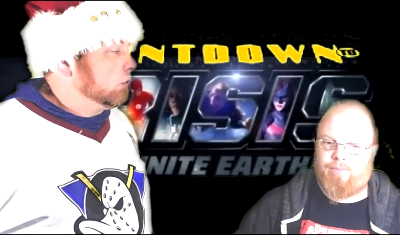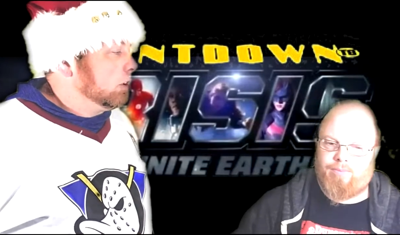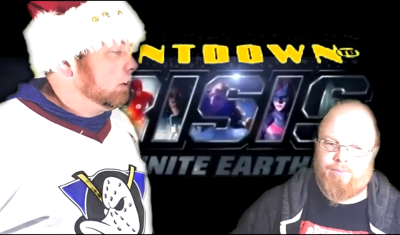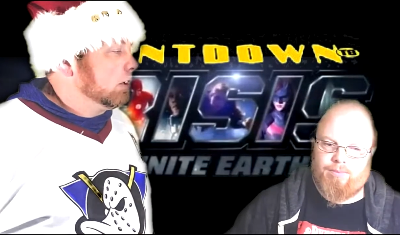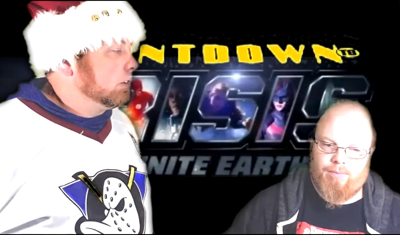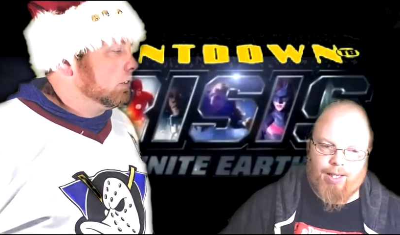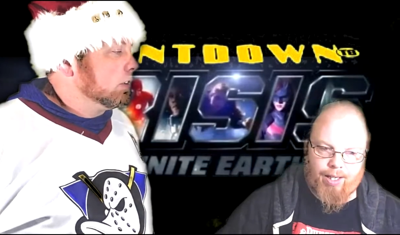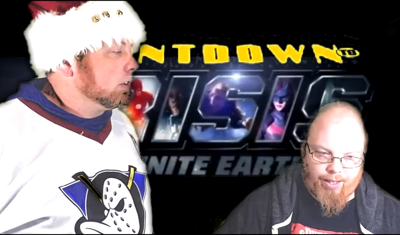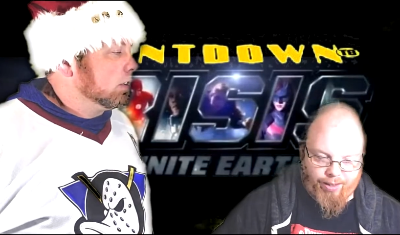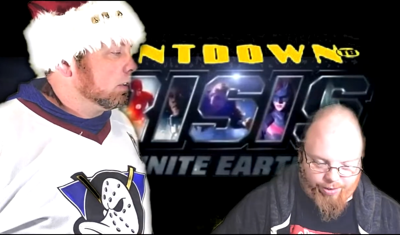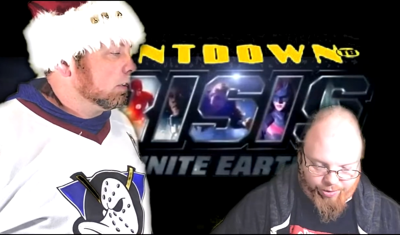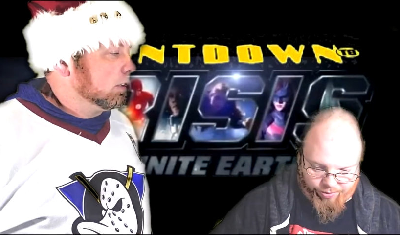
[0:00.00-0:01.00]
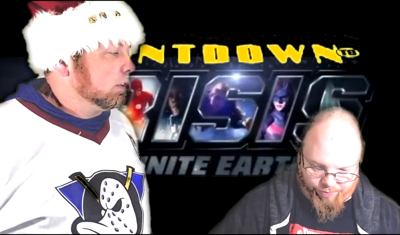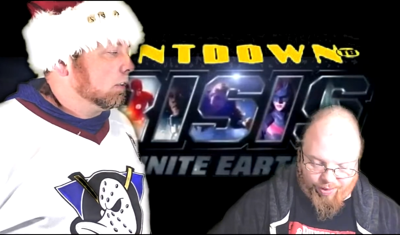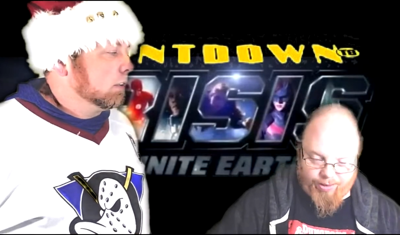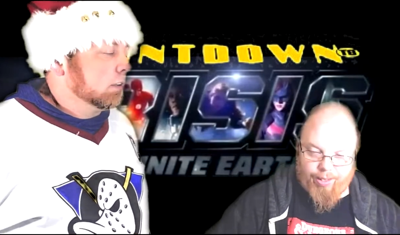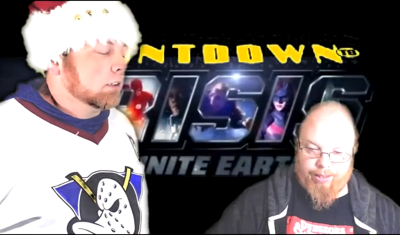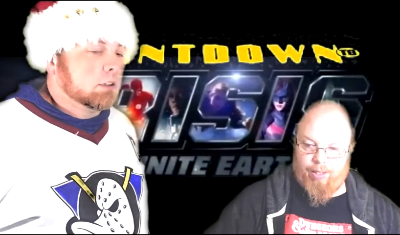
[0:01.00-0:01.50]
Speaker 1: series. I
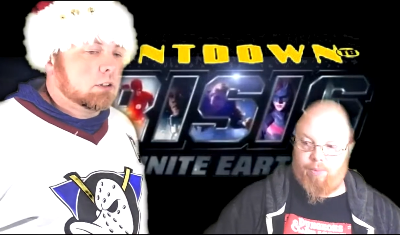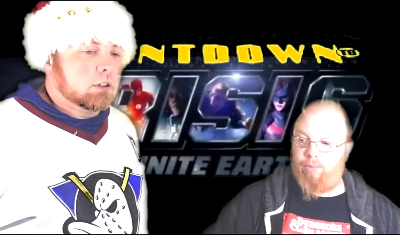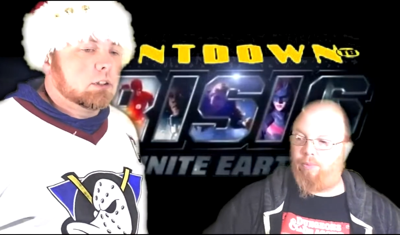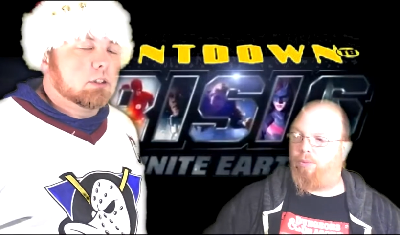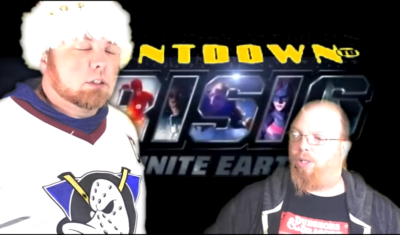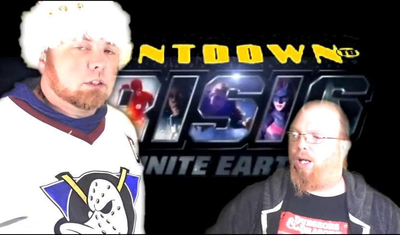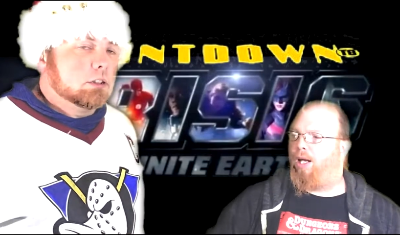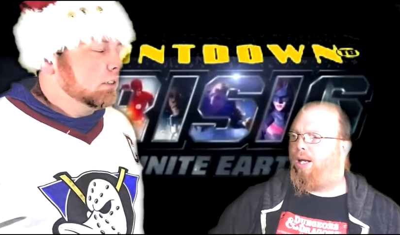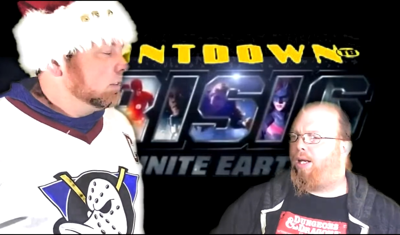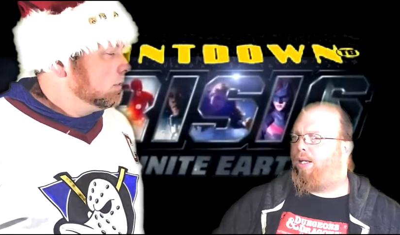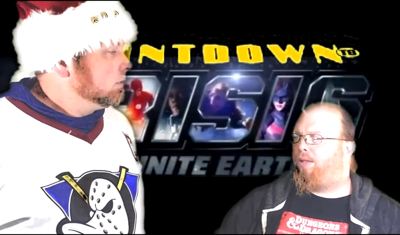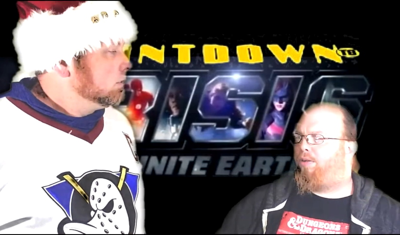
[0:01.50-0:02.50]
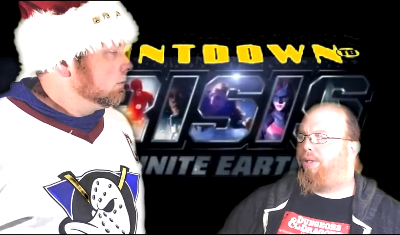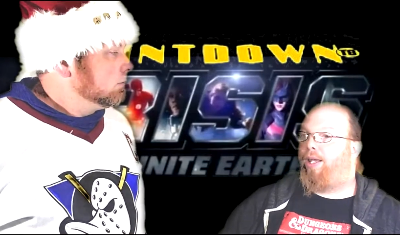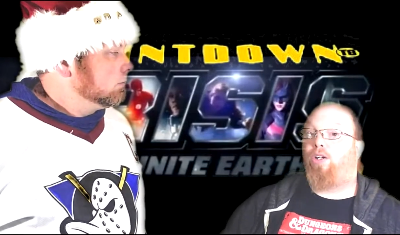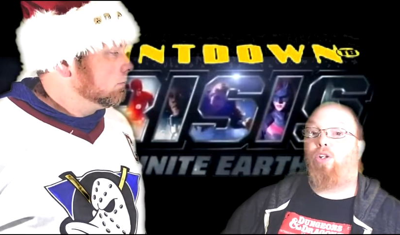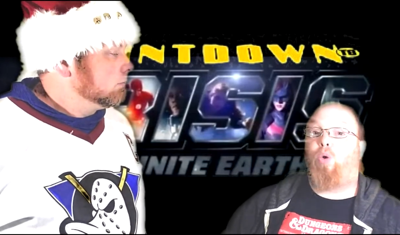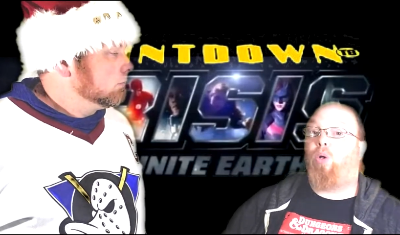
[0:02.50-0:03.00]
read that
Speaker 2: they want Green
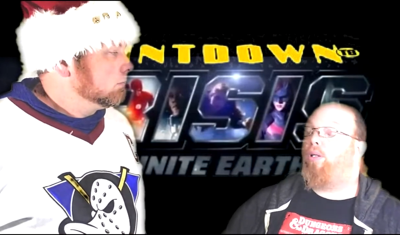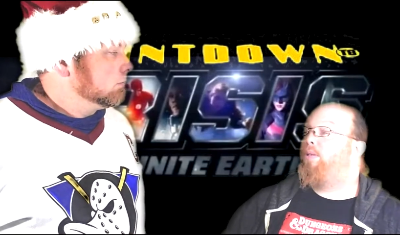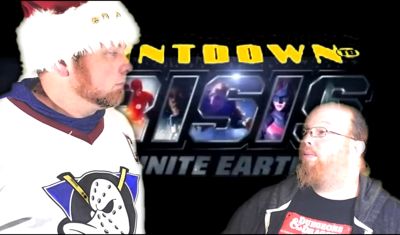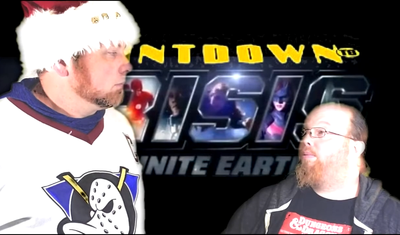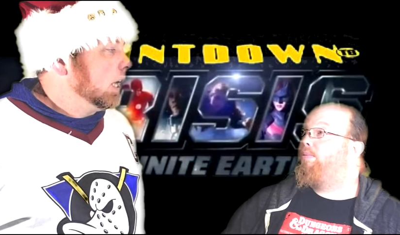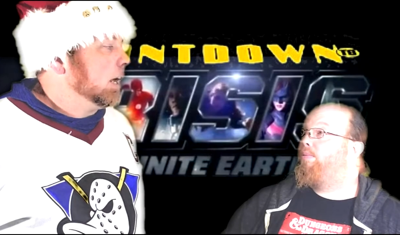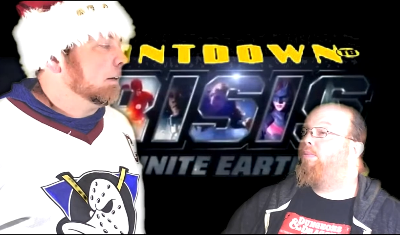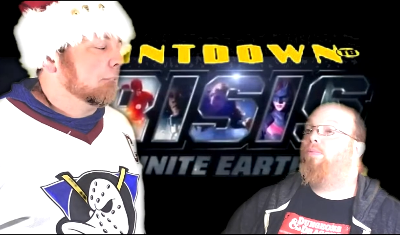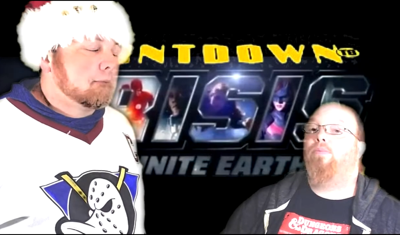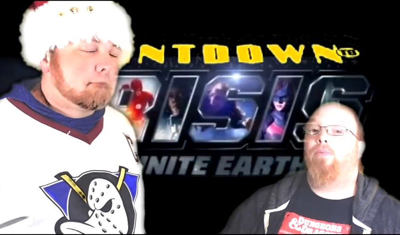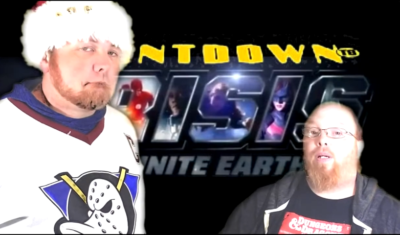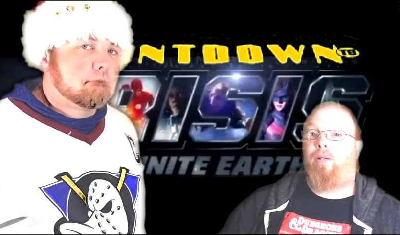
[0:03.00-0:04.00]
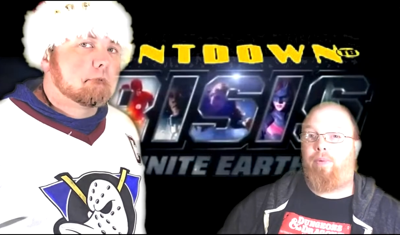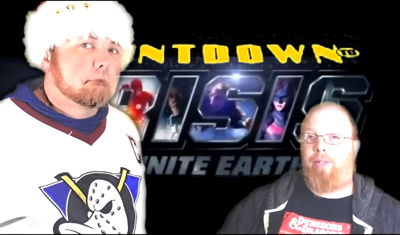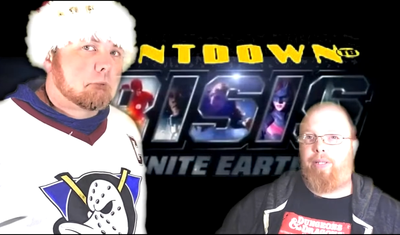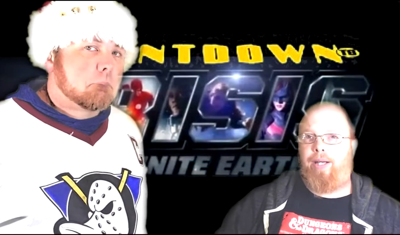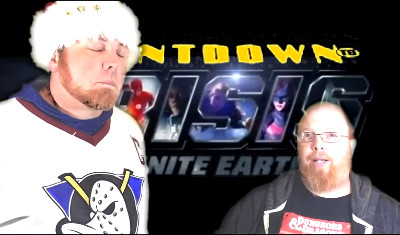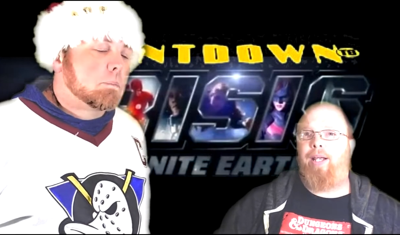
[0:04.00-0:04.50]
Lantern Corps. Yeah, read
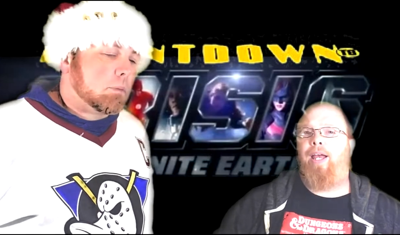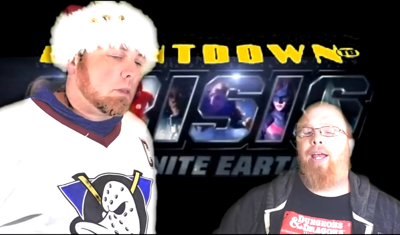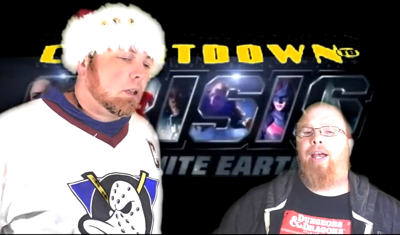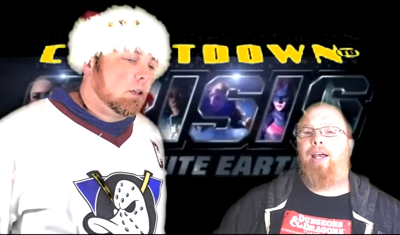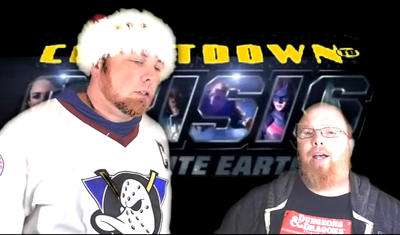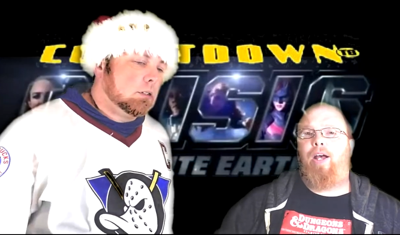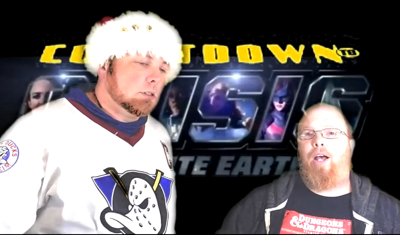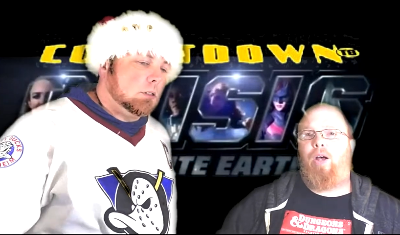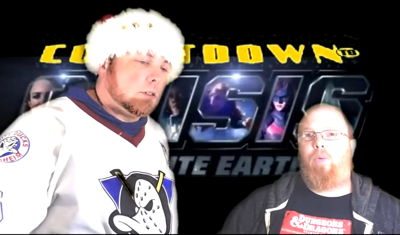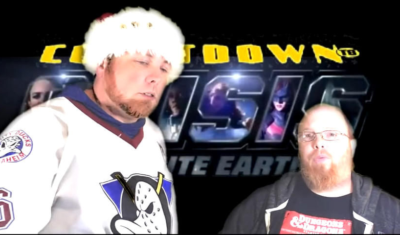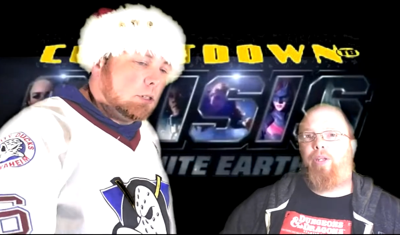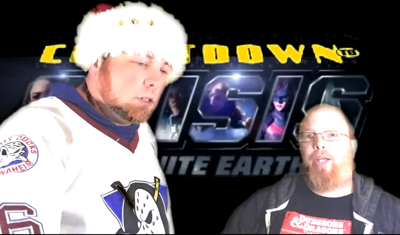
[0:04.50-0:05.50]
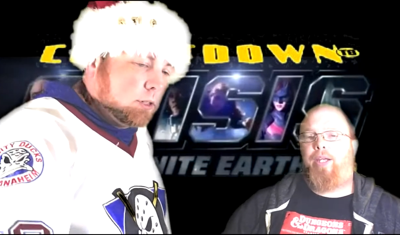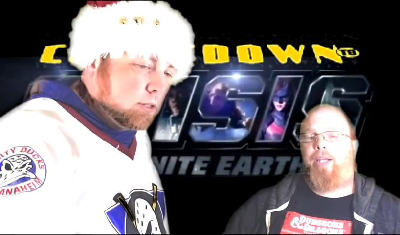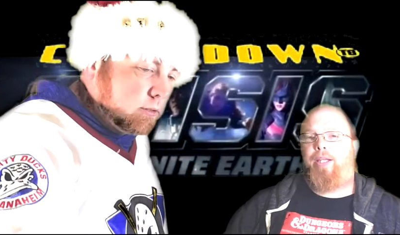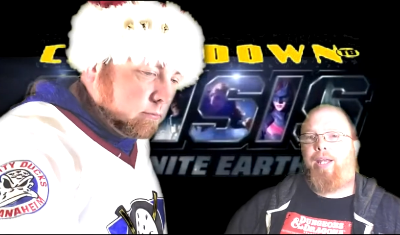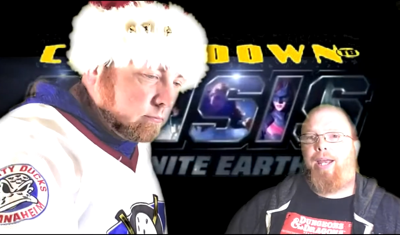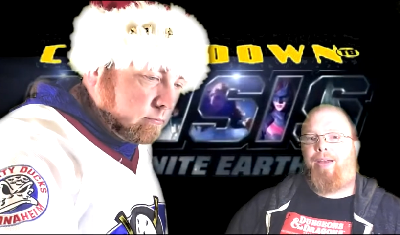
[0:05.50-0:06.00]
that. Hopefully,
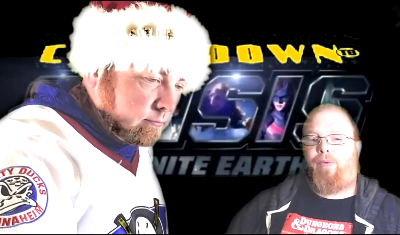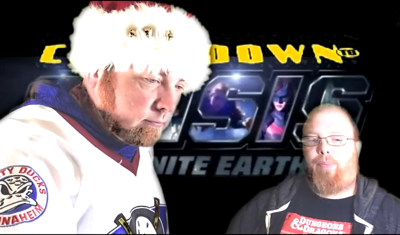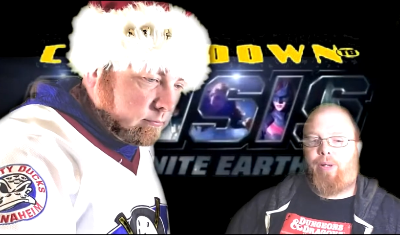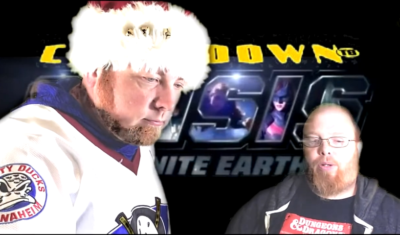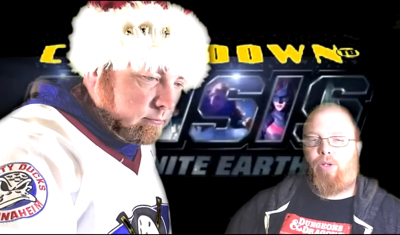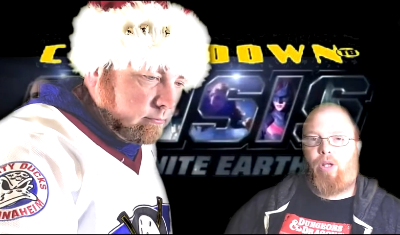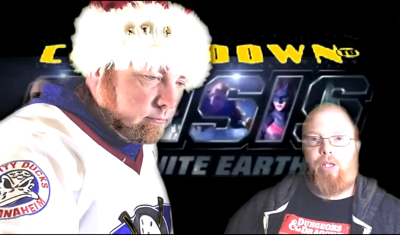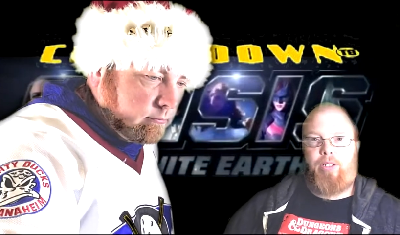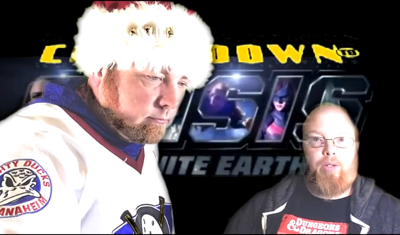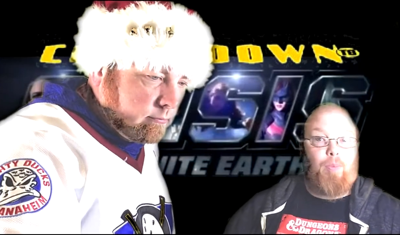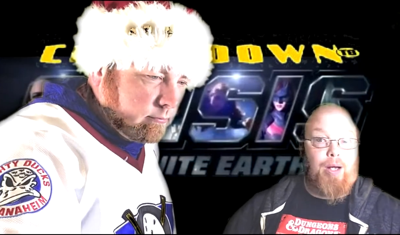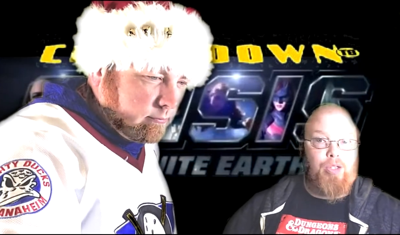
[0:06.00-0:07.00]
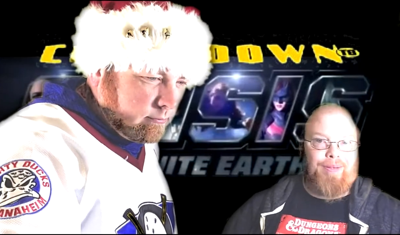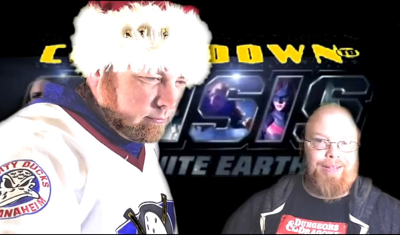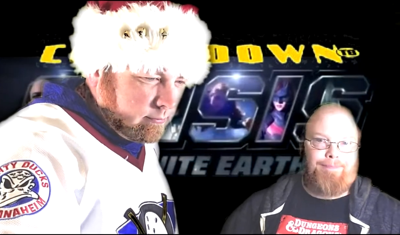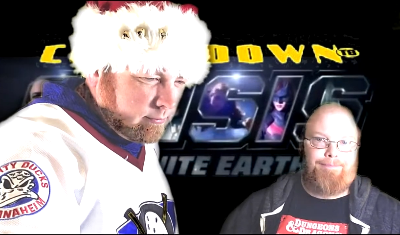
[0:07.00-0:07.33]
they have a better luck than Watchmen.